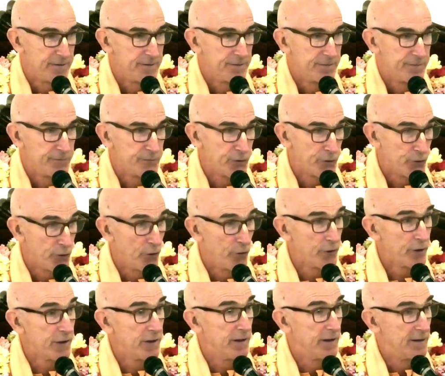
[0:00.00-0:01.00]

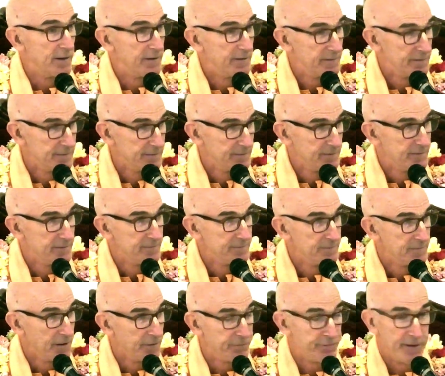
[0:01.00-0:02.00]
Duryodhana
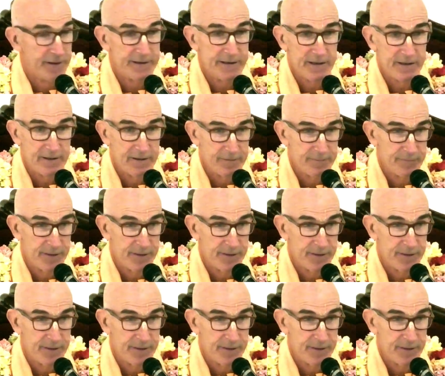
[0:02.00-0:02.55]
offending him.